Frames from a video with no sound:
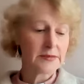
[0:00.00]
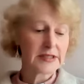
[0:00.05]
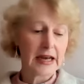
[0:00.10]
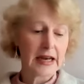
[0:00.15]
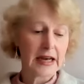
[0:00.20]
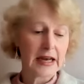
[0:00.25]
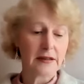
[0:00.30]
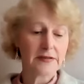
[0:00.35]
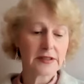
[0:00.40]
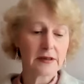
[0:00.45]
than
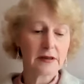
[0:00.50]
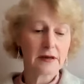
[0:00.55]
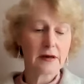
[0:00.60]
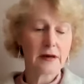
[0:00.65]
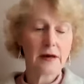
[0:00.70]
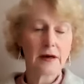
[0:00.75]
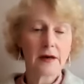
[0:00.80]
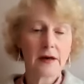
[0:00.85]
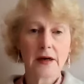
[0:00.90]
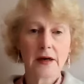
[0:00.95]

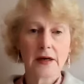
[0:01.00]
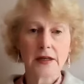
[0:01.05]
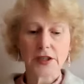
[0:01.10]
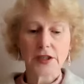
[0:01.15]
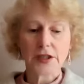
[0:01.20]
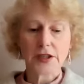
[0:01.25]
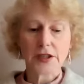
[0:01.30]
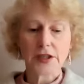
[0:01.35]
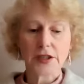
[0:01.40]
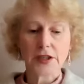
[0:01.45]
themselves
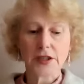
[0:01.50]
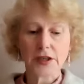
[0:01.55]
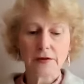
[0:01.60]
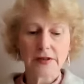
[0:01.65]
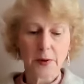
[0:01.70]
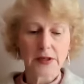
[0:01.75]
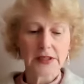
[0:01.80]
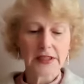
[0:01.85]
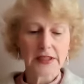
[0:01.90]
and who